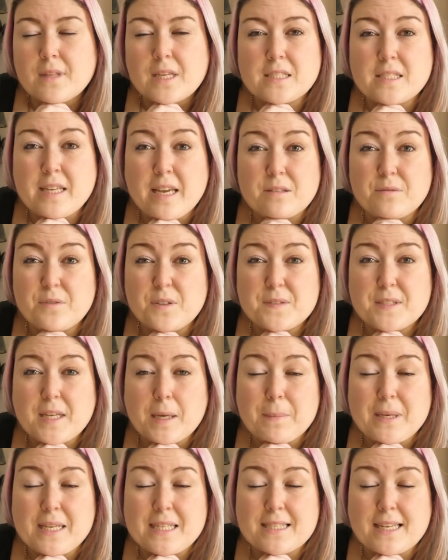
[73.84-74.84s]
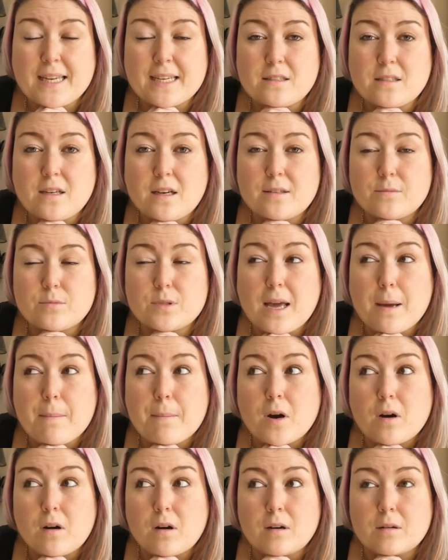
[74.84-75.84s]
10-15 minutes later, he was like,
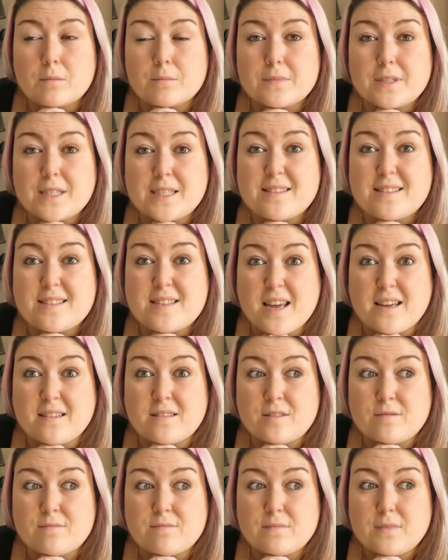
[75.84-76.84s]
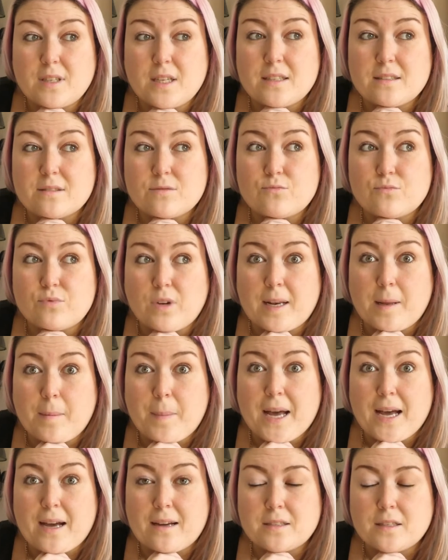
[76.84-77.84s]
my arm is dead. It's really
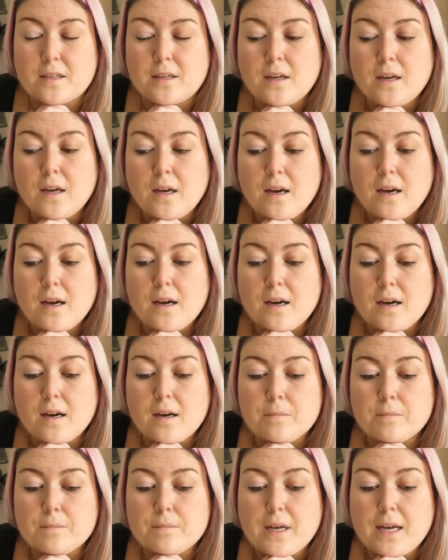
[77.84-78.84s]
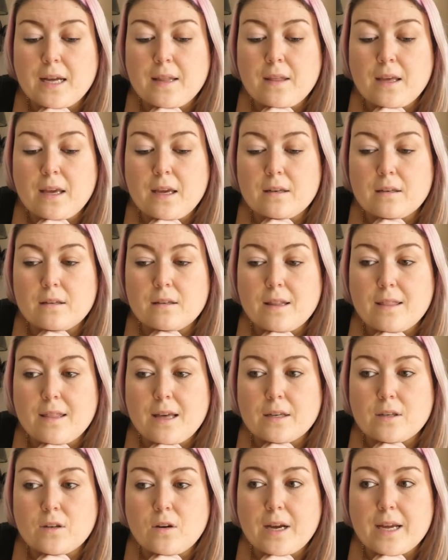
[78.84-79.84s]
bad. And then
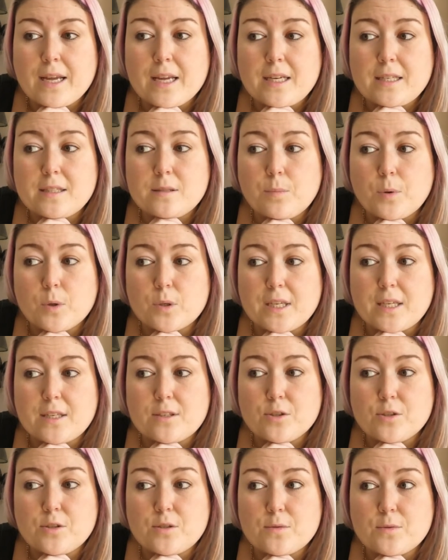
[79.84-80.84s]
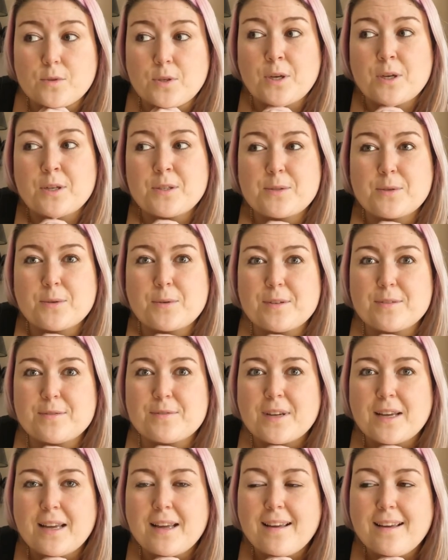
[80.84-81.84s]
that night, his body just sort
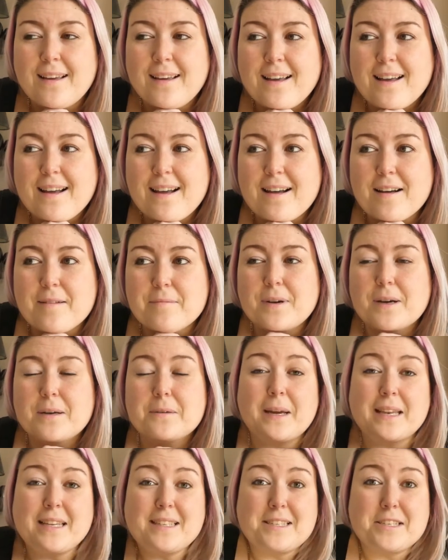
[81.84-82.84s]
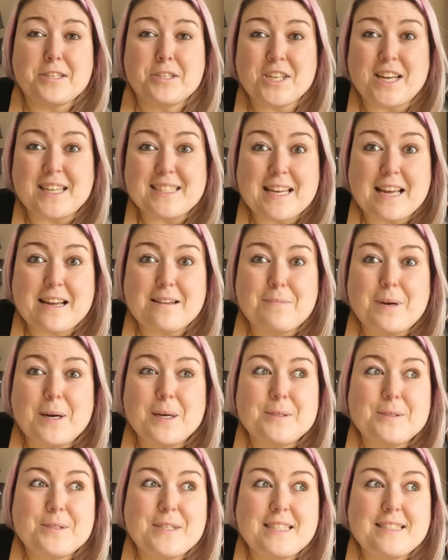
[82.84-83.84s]
of went into shutdown
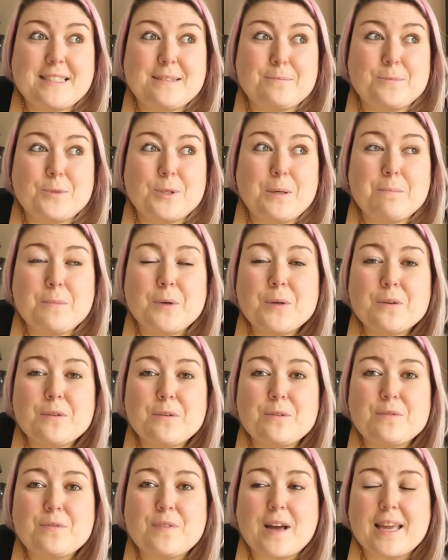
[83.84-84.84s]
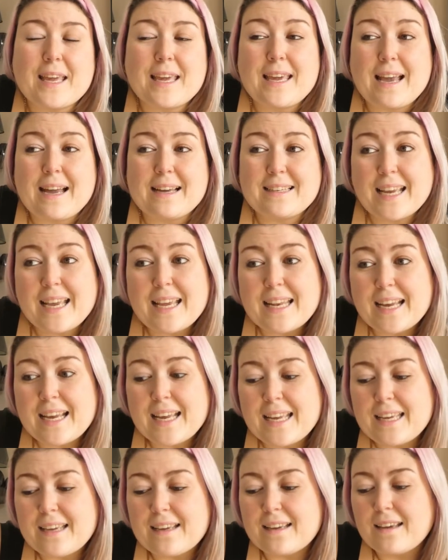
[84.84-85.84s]
mode. He didn't want to move. He had
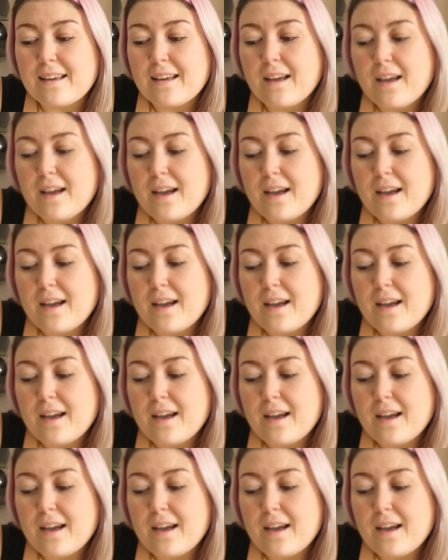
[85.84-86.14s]
headache.